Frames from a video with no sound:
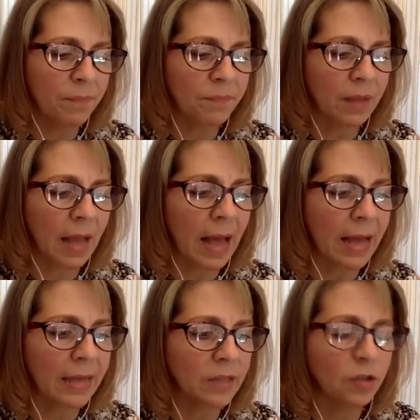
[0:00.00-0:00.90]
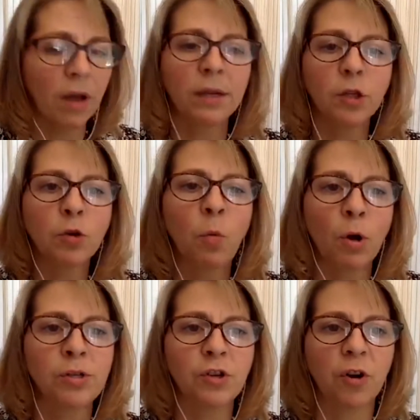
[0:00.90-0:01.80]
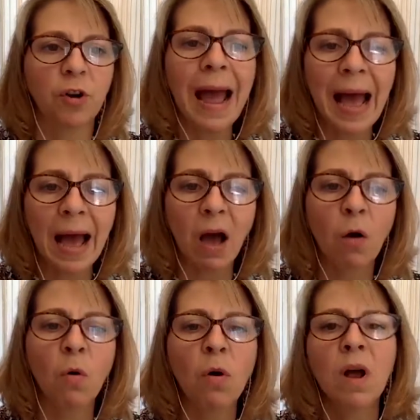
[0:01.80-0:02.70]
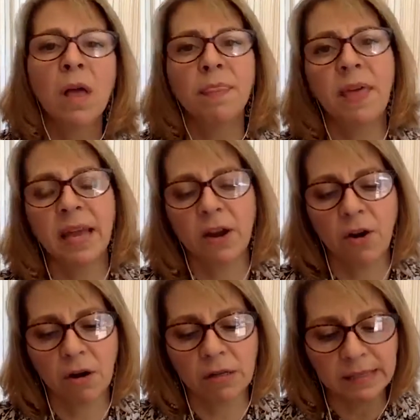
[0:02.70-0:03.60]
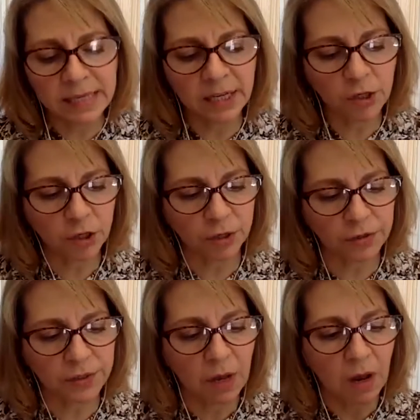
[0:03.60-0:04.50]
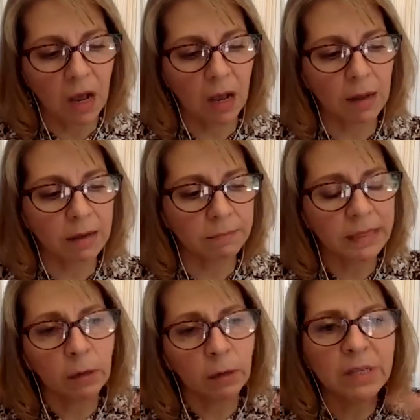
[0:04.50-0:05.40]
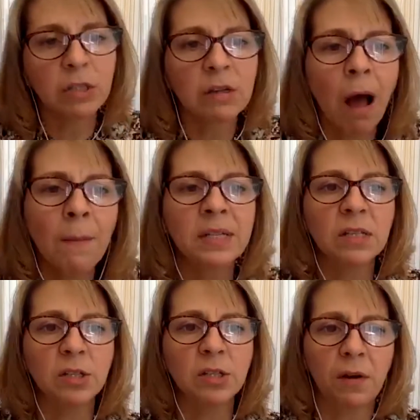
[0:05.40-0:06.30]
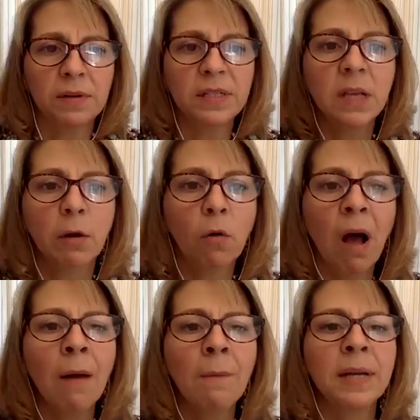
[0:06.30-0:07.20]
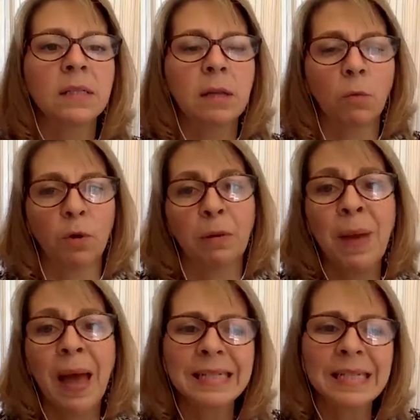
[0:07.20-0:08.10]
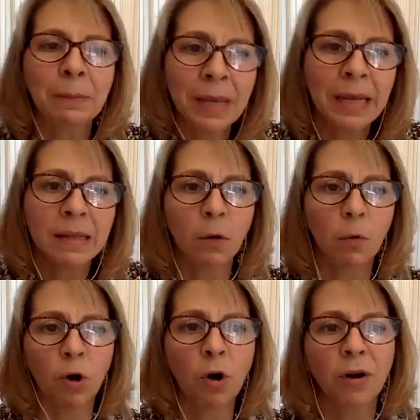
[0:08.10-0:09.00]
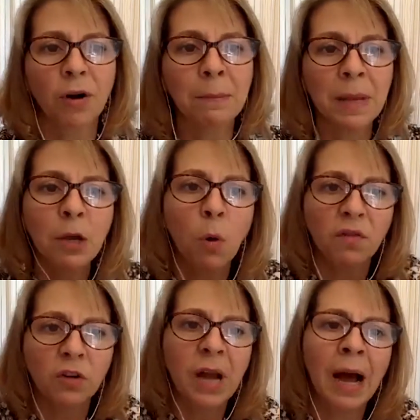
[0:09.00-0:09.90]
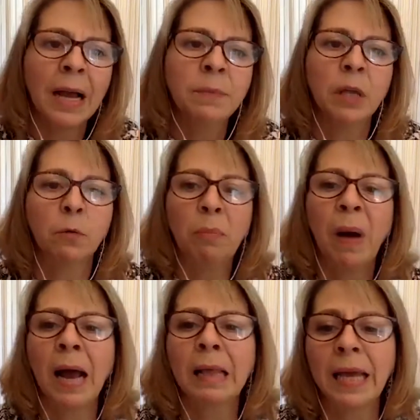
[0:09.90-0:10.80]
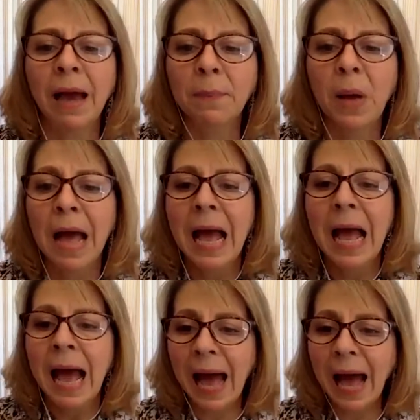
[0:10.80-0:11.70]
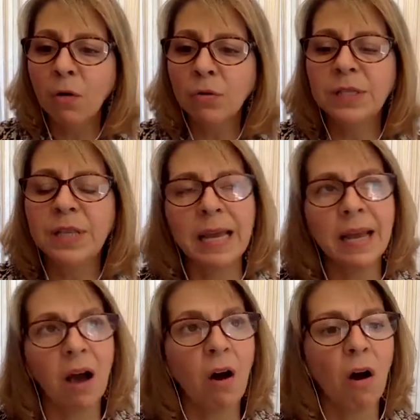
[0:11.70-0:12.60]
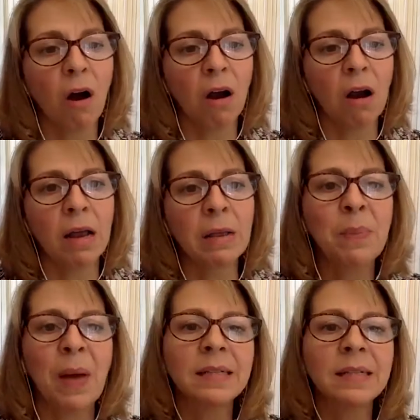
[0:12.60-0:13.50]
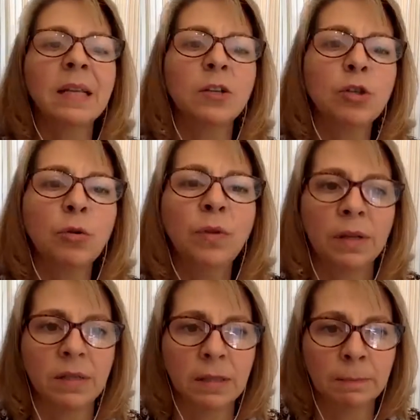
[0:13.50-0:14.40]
I started to wonder how the teachers, these comments, these very subtle comments that were impacting me, that were hurting me over time, they were piling up, how they are impacting the students,